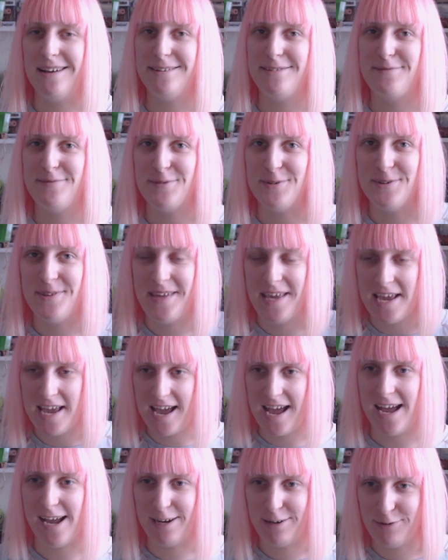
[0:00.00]
As for the
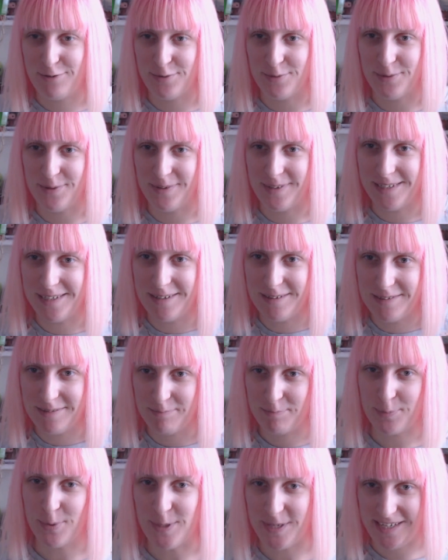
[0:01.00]
actual
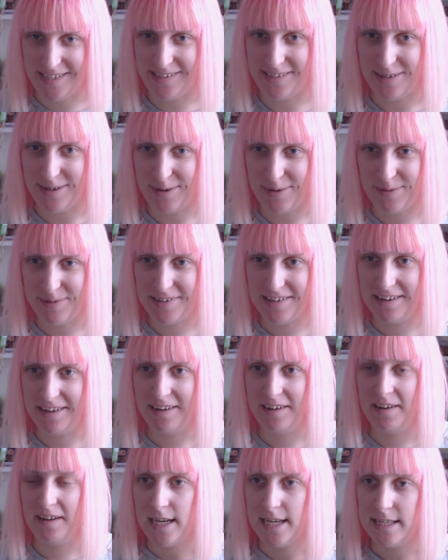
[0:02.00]
bodysuit,
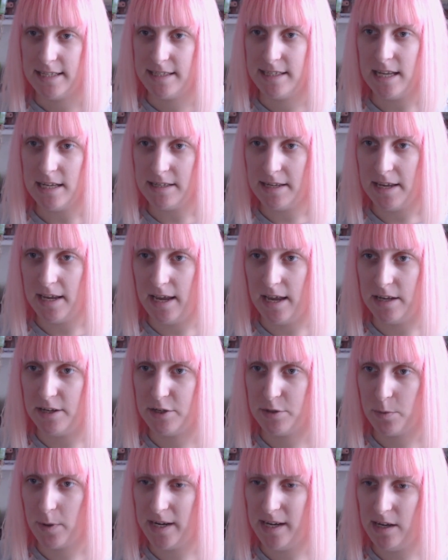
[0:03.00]
it says here
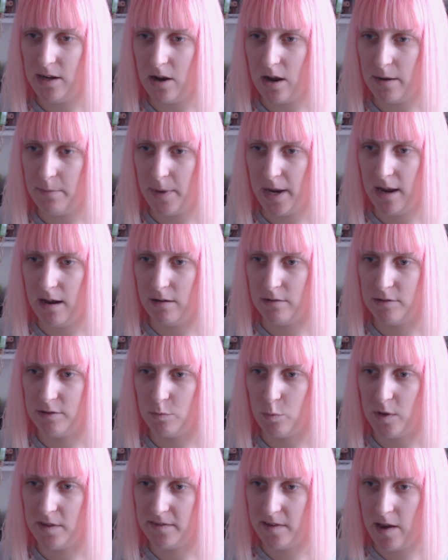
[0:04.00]
£29
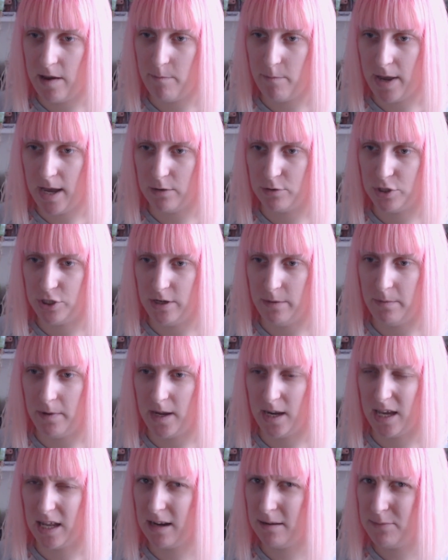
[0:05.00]
with £10
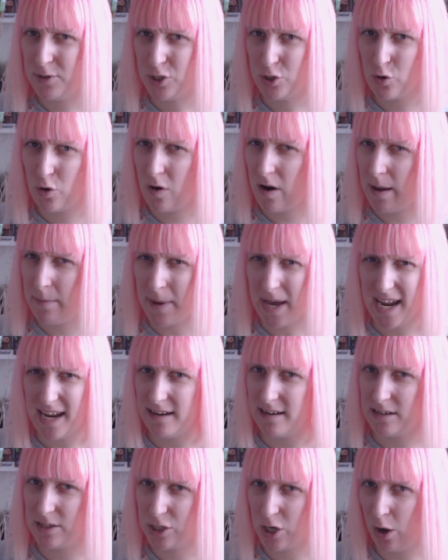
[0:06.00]
shipping, and I'm sure I paid
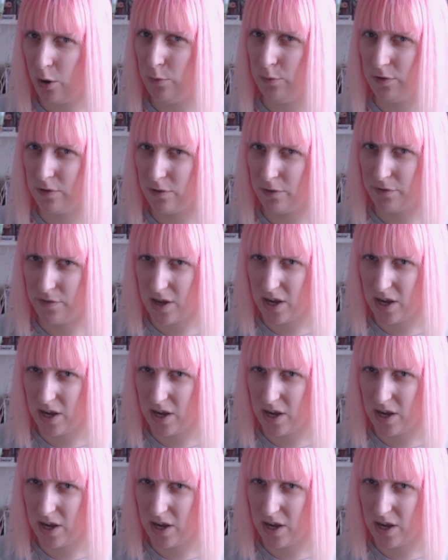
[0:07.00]
in total